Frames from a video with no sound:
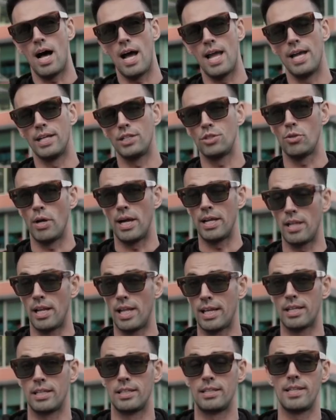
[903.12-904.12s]
I had to add
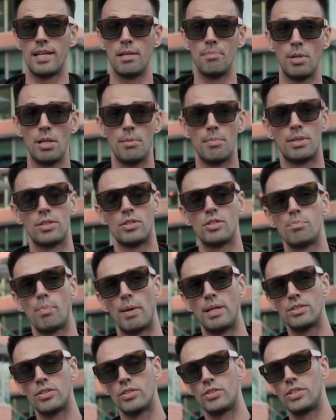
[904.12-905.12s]
like a 10mm
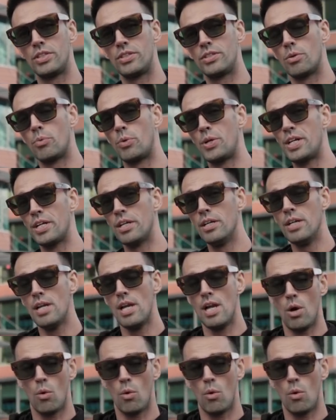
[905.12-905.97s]
spacers in the rear.